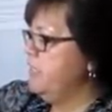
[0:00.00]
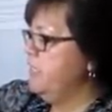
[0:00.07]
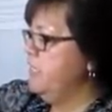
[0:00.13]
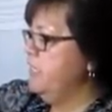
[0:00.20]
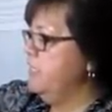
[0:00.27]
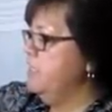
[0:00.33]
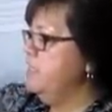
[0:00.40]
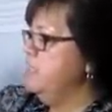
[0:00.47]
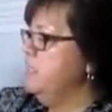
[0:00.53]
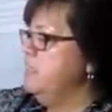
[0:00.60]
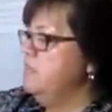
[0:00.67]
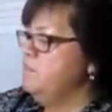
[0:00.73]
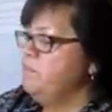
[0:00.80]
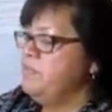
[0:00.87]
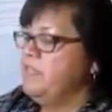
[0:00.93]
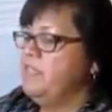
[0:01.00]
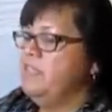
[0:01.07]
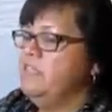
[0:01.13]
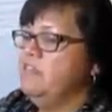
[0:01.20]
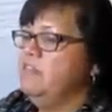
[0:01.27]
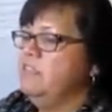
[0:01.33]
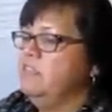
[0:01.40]
And
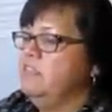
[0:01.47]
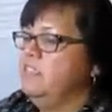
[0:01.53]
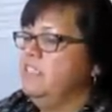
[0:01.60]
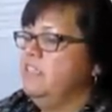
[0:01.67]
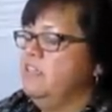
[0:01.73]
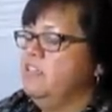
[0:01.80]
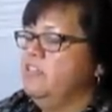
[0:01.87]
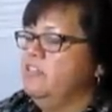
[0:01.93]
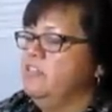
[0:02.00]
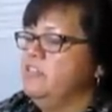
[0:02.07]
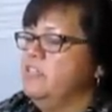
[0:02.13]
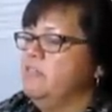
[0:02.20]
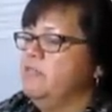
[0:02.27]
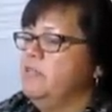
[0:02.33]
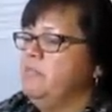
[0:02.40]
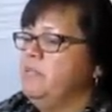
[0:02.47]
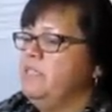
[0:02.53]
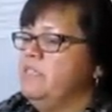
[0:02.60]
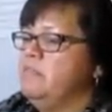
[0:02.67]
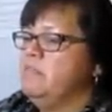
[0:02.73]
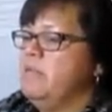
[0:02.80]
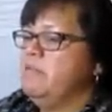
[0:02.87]
another little thing I'll use on ribbon
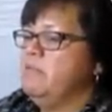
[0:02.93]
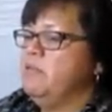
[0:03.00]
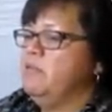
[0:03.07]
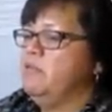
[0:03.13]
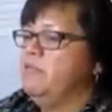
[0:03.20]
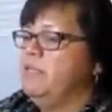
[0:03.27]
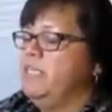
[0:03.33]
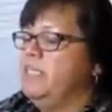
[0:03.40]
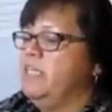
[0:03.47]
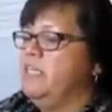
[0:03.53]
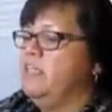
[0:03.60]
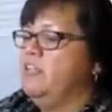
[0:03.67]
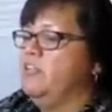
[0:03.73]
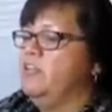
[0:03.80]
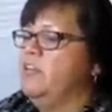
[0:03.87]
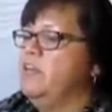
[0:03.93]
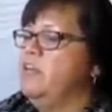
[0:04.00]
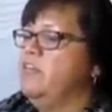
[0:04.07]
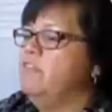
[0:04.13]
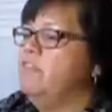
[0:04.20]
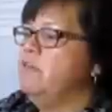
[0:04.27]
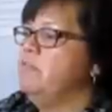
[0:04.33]
is my rotary cutter
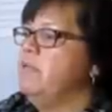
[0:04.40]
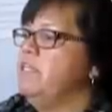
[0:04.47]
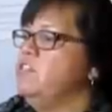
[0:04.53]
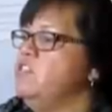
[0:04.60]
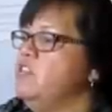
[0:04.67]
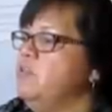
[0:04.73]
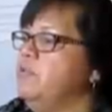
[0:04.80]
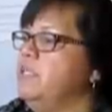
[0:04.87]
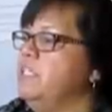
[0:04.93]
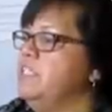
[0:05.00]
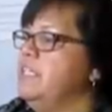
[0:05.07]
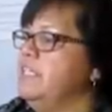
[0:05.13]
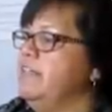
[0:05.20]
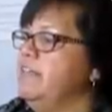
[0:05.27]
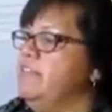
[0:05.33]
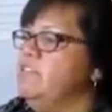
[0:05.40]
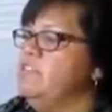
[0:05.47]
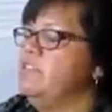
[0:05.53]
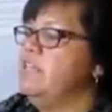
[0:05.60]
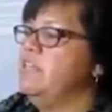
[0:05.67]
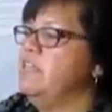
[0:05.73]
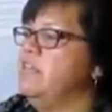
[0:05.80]
from my sewing days,
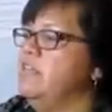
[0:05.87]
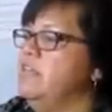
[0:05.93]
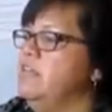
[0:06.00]
and that